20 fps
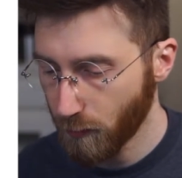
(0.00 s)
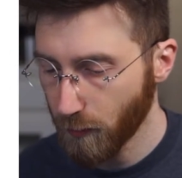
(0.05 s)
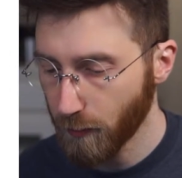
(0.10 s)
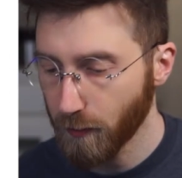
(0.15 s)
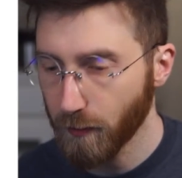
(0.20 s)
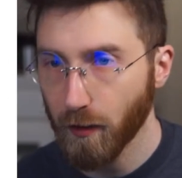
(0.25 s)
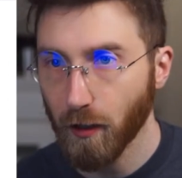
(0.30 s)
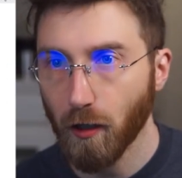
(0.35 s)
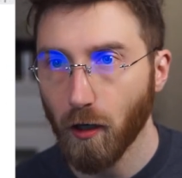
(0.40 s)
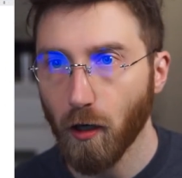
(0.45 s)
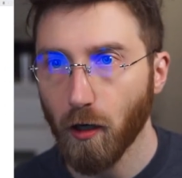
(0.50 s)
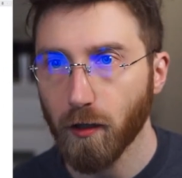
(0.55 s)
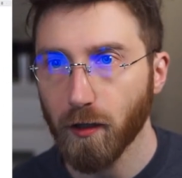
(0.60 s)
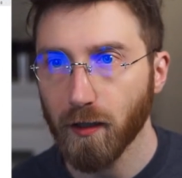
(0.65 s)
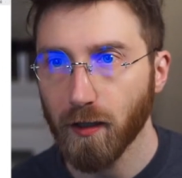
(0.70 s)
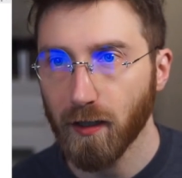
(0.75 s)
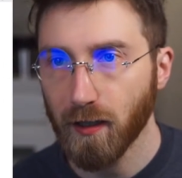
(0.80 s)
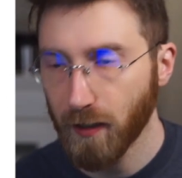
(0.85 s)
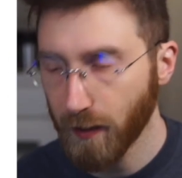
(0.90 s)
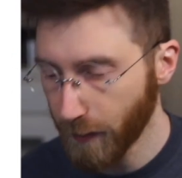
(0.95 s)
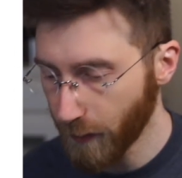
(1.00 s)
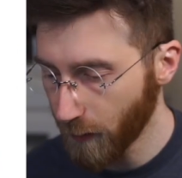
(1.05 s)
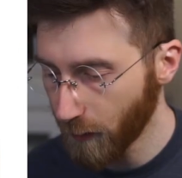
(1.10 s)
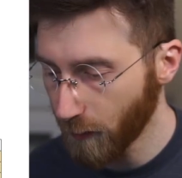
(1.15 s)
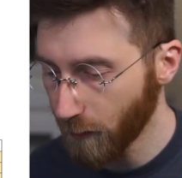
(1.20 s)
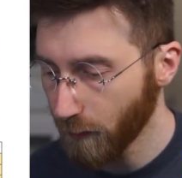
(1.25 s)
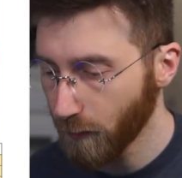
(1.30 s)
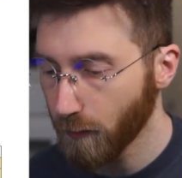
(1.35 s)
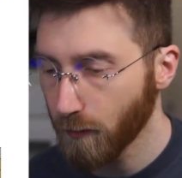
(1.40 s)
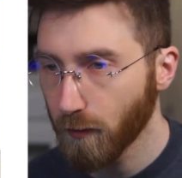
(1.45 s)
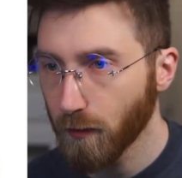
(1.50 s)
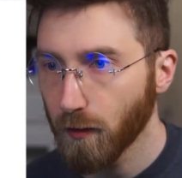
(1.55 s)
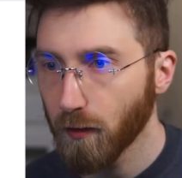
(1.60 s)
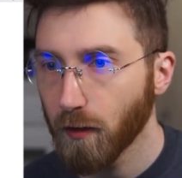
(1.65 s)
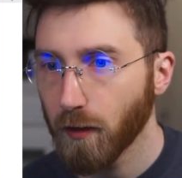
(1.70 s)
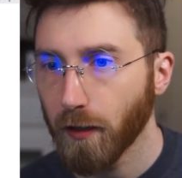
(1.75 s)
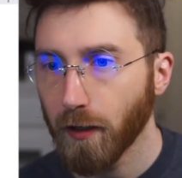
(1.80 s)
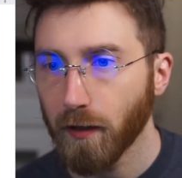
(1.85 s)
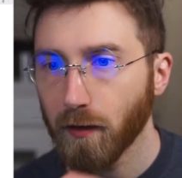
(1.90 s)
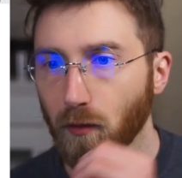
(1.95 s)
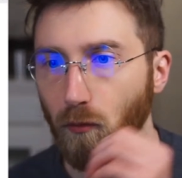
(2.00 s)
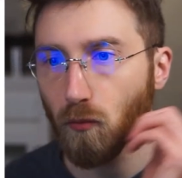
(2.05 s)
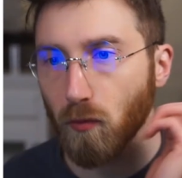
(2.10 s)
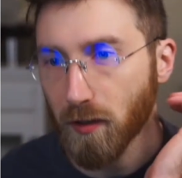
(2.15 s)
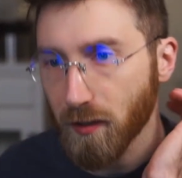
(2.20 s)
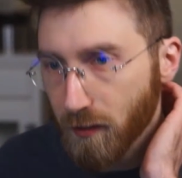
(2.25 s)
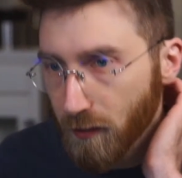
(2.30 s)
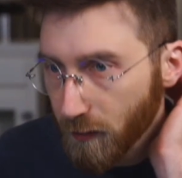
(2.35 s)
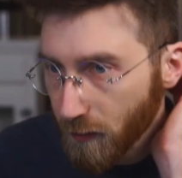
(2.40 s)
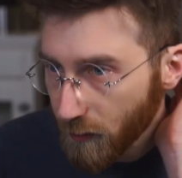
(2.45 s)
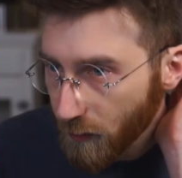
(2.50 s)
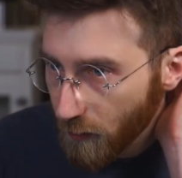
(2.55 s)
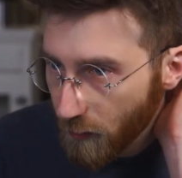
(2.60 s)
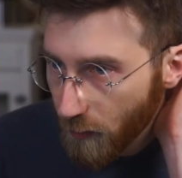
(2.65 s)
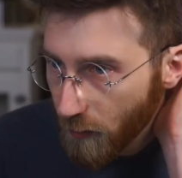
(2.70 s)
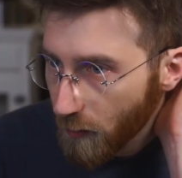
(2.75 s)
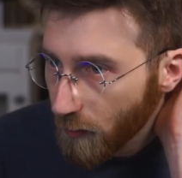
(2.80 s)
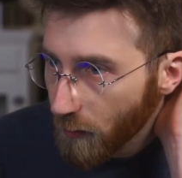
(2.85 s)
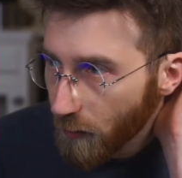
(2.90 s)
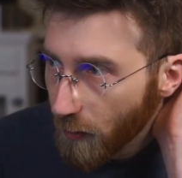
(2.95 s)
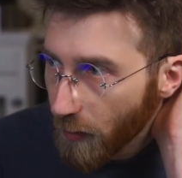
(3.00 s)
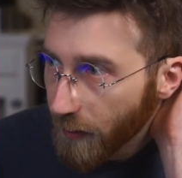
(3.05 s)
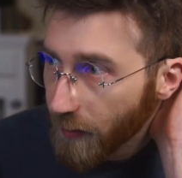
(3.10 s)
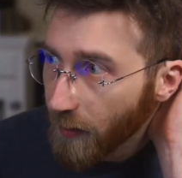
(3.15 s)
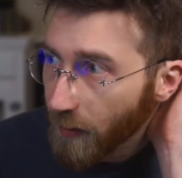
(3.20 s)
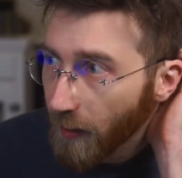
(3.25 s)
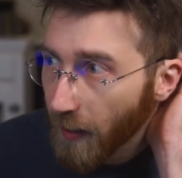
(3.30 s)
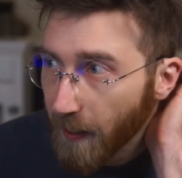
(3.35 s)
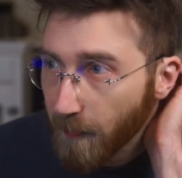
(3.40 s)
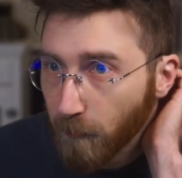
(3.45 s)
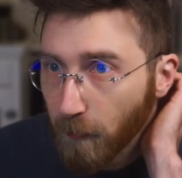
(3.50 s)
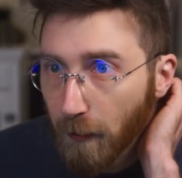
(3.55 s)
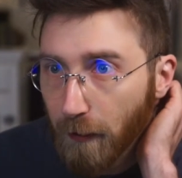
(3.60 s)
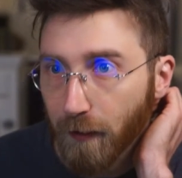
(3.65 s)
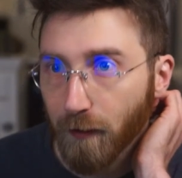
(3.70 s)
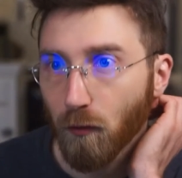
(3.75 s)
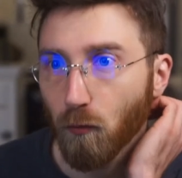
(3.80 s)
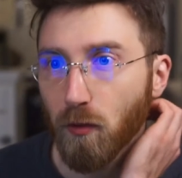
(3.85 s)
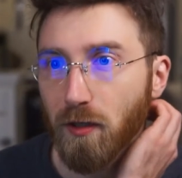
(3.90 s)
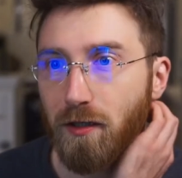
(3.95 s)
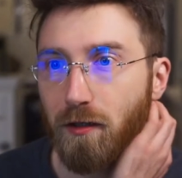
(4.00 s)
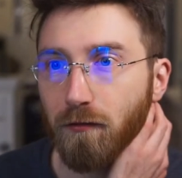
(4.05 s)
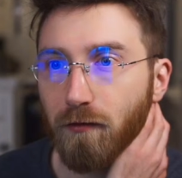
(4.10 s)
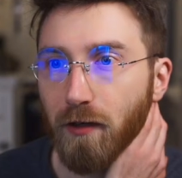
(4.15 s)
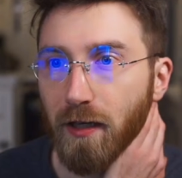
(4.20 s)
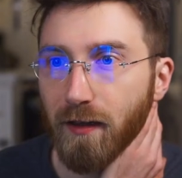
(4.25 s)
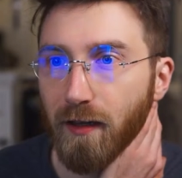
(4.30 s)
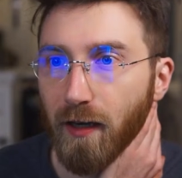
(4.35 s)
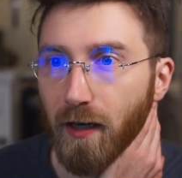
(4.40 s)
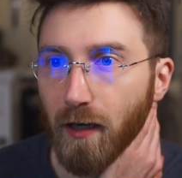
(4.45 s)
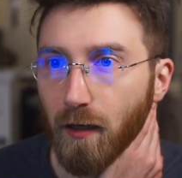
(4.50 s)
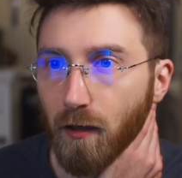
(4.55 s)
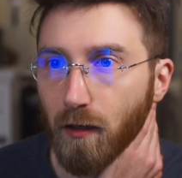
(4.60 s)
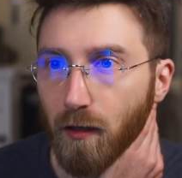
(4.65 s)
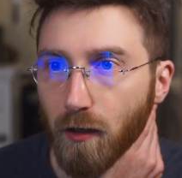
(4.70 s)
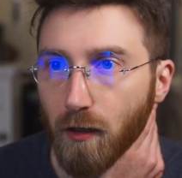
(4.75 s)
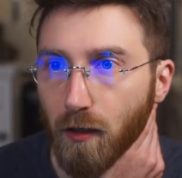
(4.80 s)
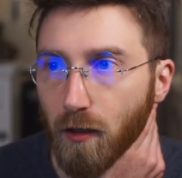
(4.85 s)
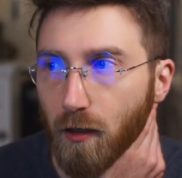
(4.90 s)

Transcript: put the garden here and the wizard and the library and the wizard right there.